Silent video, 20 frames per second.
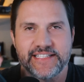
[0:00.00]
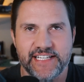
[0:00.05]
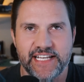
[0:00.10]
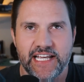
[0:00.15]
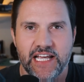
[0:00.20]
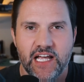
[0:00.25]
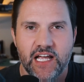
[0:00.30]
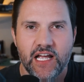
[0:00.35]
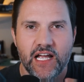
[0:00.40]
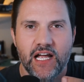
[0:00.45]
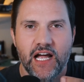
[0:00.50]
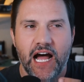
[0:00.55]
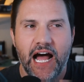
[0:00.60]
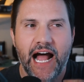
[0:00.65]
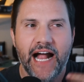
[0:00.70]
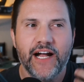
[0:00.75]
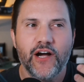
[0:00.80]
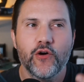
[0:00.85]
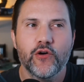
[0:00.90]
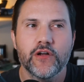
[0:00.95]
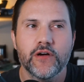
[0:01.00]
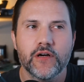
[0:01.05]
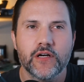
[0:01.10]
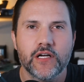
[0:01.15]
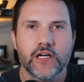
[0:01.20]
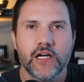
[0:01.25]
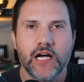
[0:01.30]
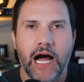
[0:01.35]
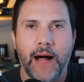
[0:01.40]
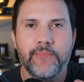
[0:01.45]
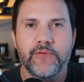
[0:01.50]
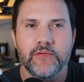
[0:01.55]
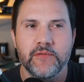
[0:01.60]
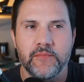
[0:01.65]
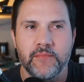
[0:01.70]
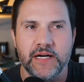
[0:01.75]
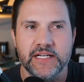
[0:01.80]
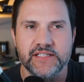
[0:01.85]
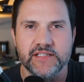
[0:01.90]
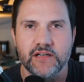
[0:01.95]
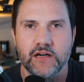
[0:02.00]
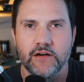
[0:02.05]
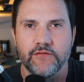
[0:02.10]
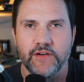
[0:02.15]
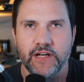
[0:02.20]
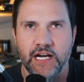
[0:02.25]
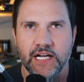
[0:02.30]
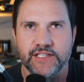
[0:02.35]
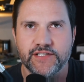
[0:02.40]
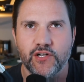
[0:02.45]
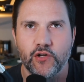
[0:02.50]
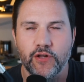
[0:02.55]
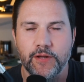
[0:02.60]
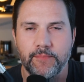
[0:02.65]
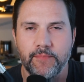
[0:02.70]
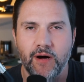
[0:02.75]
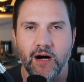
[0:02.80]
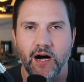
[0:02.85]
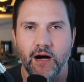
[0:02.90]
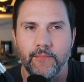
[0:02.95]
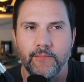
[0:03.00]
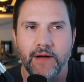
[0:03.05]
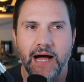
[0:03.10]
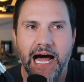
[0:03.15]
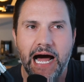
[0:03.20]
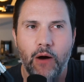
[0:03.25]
so I go to compliment myself, and I totally bomb.